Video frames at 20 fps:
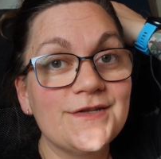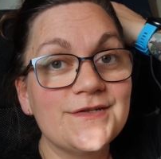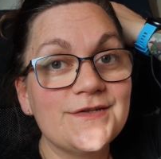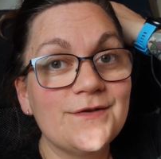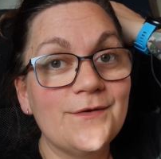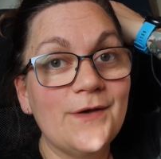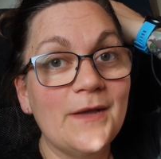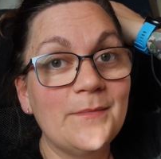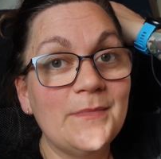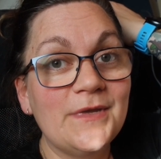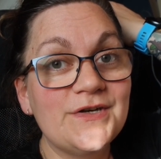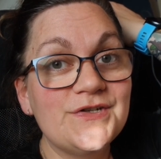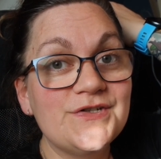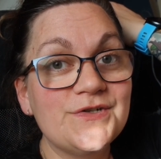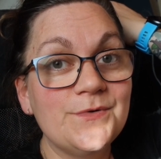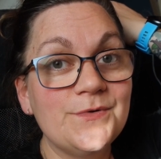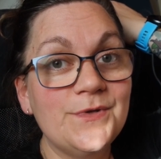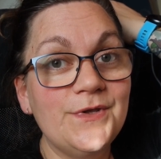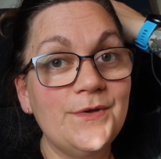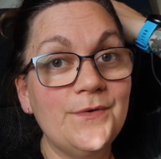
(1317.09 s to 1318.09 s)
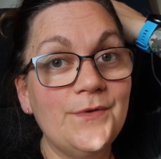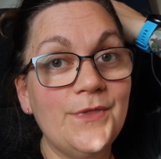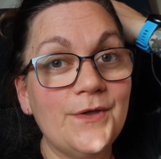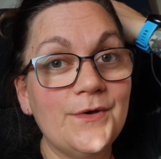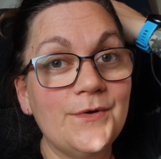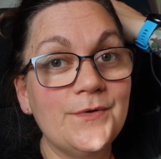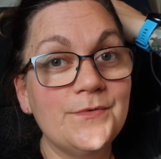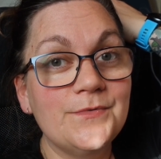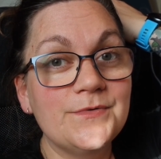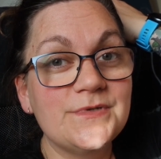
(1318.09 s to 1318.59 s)
So I'm gonna show you
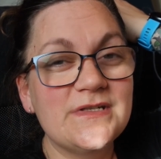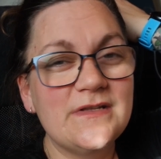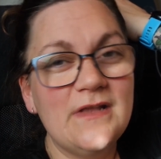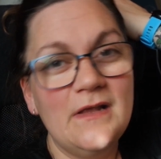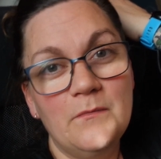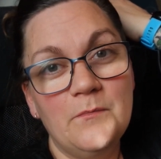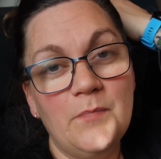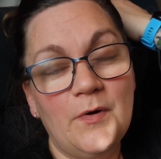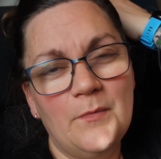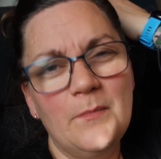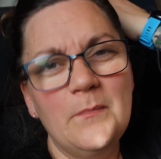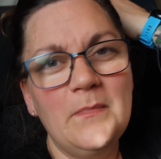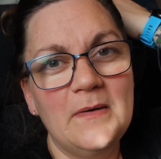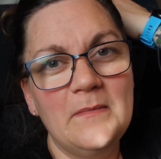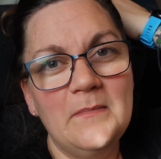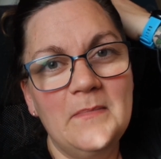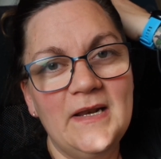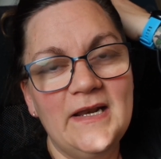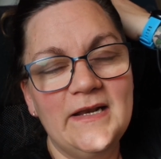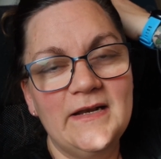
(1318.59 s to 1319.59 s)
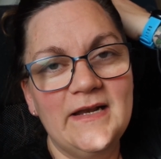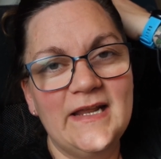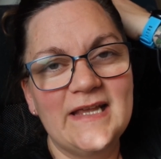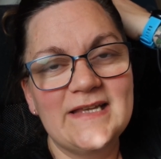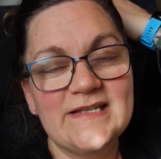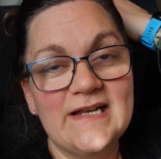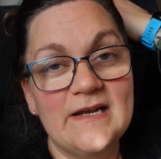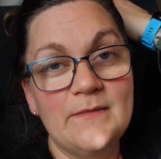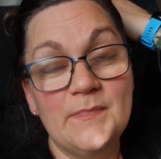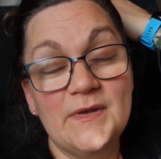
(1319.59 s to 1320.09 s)
those. That'll probably be the
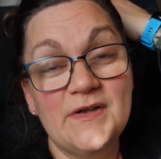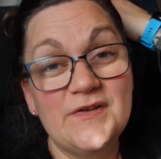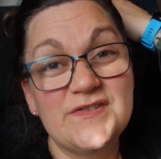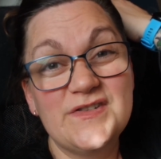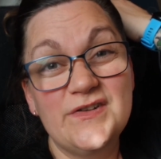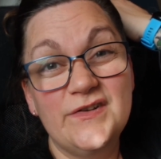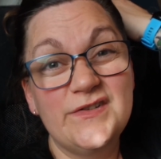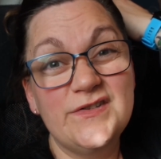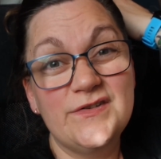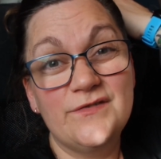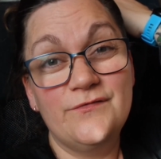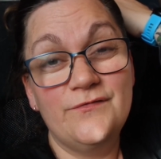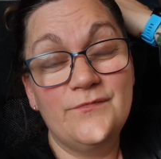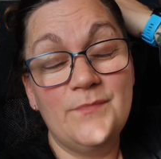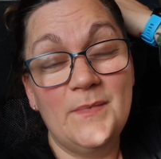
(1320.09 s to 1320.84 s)
next clip, because it's not so